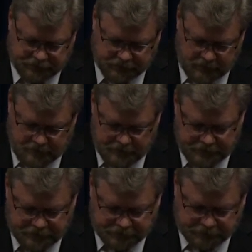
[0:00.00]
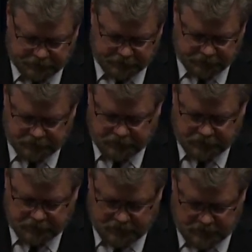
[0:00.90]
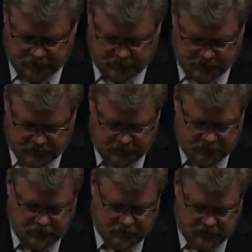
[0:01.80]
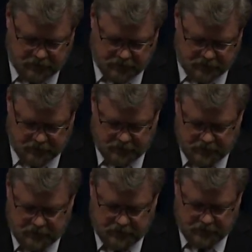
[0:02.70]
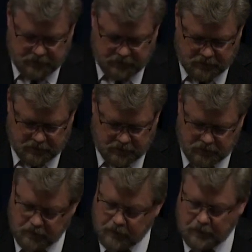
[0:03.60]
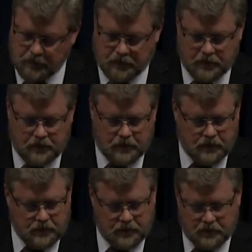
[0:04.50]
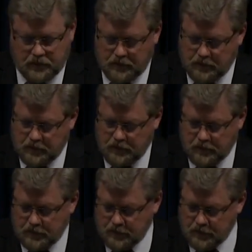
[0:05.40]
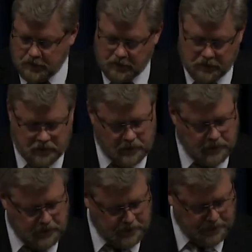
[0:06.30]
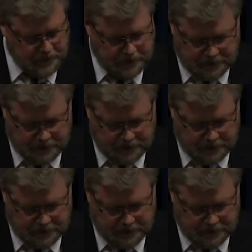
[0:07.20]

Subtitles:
No one is speaking in this clip.